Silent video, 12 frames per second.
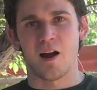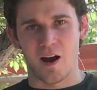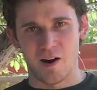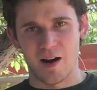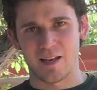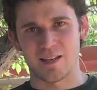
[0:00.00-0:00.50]

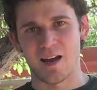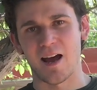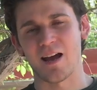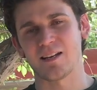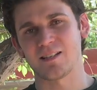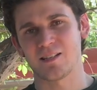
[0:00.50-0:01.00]
Alright
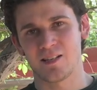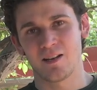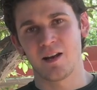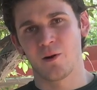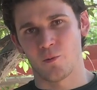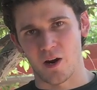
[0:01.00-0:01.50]
guys,
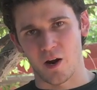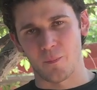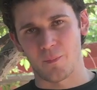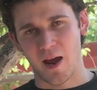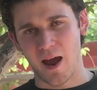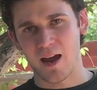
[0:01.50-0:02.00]
we are
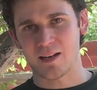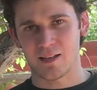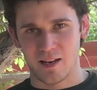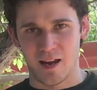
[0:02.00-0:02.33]
back,